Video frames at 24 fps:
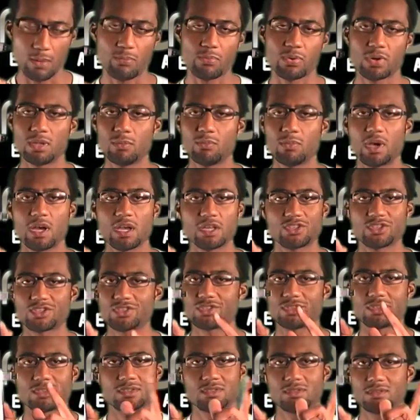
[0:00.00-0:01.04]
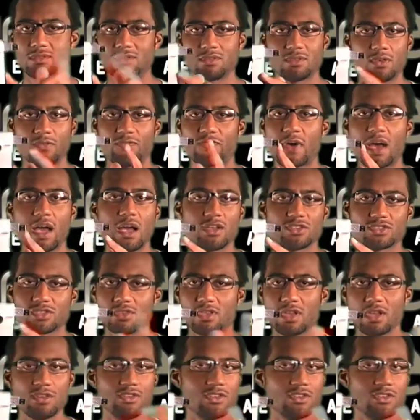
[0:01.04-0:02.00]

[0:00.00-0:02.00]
pretty much the files are there.